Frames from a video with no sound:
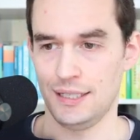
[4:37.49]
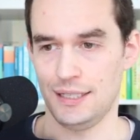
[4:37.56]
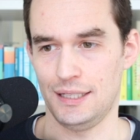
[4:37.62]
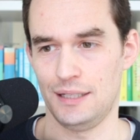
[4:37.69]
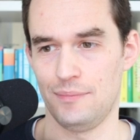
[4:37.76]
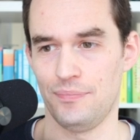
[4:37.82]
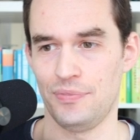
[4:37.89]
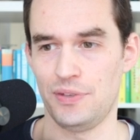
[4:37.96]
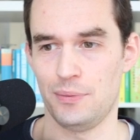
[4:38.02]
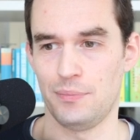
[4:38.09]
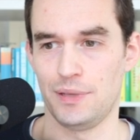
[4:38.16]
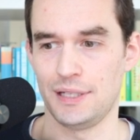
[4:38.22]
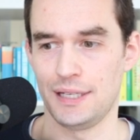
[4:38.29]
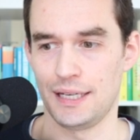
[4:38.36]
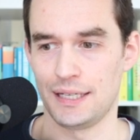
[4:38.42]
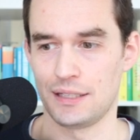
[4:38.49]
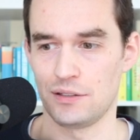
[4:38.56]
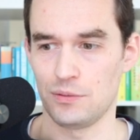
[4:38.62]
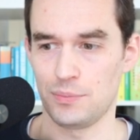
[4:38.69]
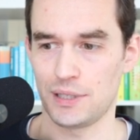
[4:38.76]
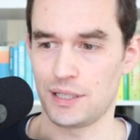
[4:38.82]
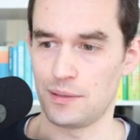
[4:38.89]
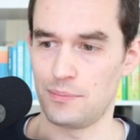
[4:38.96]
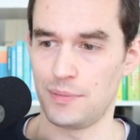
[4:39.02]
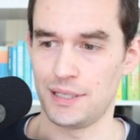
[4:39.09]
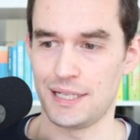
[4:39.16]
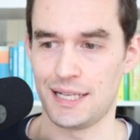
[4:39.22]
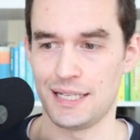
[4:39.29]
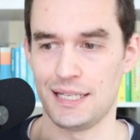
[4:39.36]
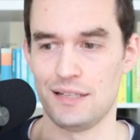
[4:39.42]
to Monday, and it'll become
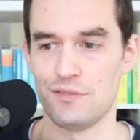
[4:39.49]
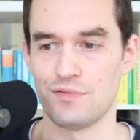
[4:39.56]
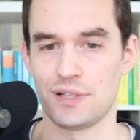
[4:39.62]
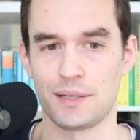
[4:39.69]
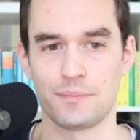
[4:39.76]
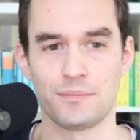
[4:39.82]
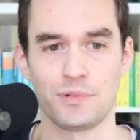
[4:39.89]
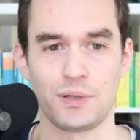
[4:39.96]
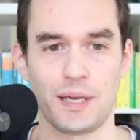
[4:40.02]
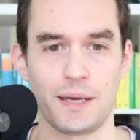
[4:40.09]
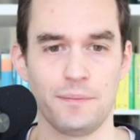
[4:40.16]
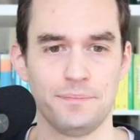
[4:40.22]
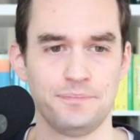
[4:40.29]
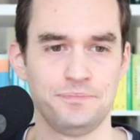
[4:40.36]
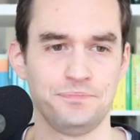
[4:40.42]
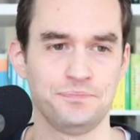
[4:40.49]
Monday evening, okay?